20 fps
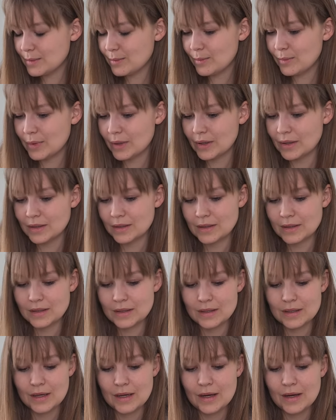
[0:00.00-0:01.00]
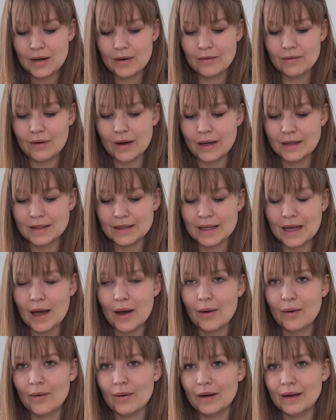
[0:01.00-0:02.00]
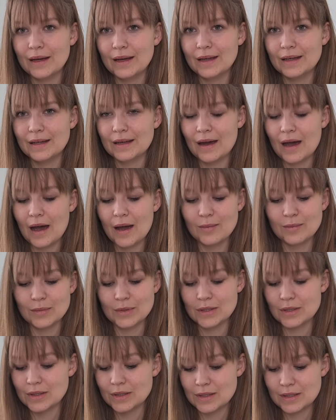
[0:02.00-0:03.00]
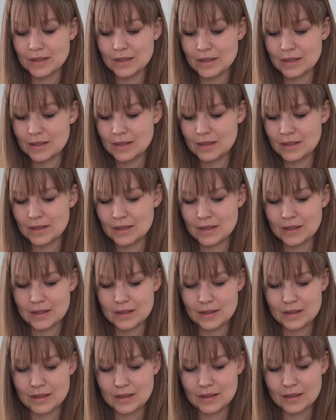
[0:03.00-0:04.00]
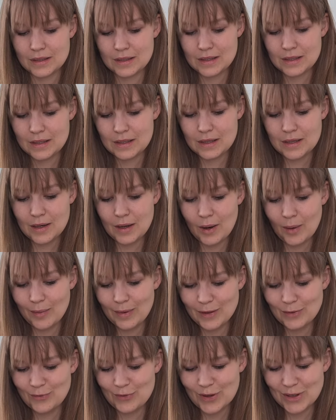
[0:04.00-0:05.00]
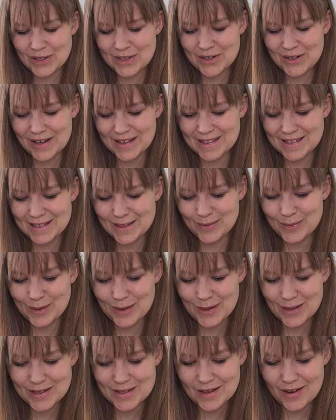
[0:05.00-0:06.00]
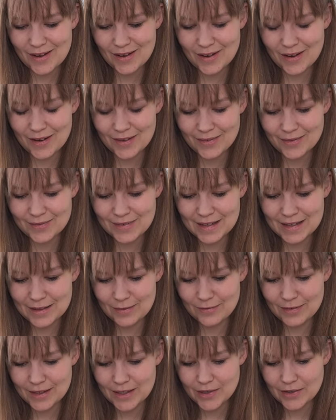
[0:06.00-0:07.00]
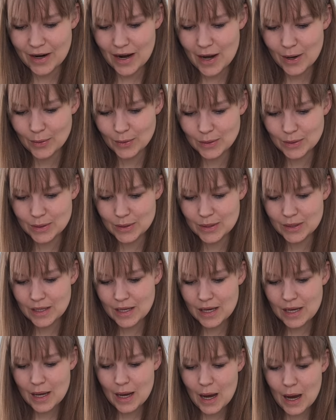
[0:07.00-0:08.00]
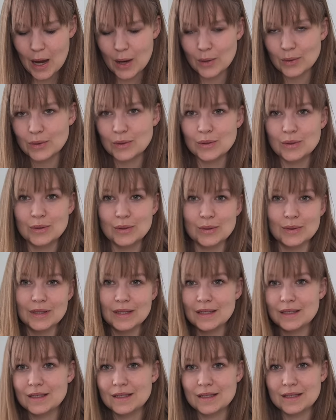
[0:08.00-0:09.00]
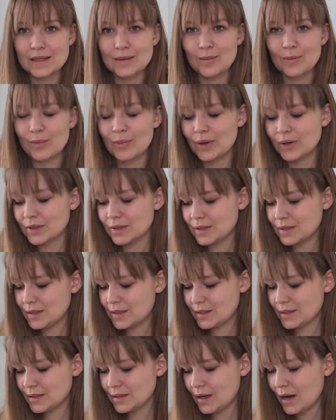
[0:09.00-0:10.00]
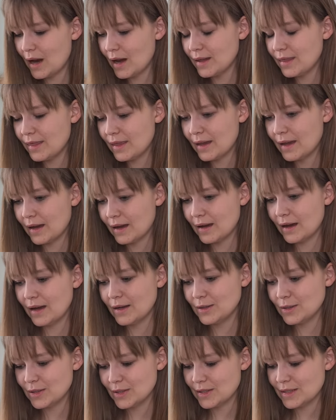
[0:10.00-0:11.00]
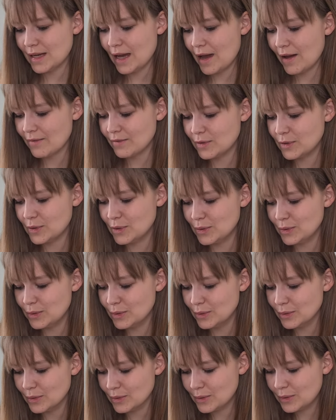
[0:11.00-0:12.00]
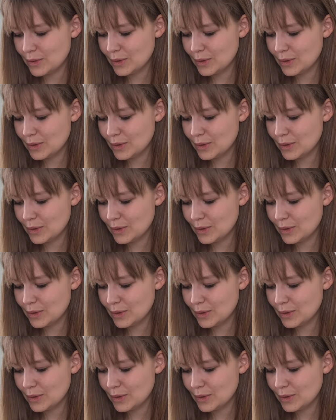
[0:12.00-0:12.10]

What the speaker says: But right now I'm just a bit frustrated because I can't really figure out how to do it, but I think I just have to